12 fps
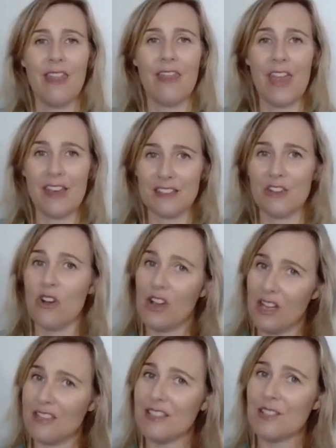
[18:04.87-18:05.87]
that has
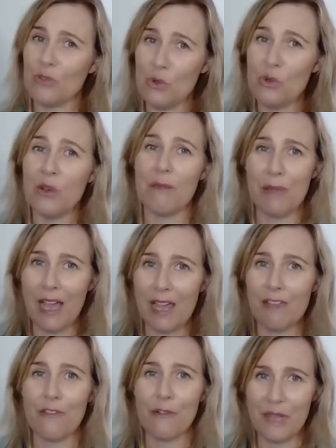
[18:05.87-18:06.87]
got a sore and
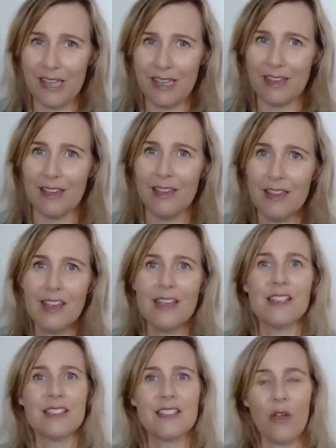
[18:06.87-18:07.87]
painful ear.
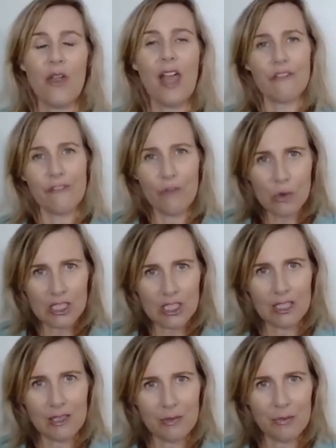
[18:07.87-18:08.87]
So
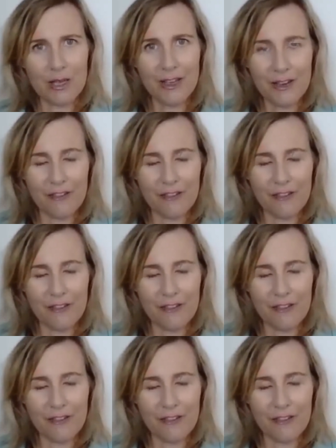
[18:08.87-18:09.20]
unfortunately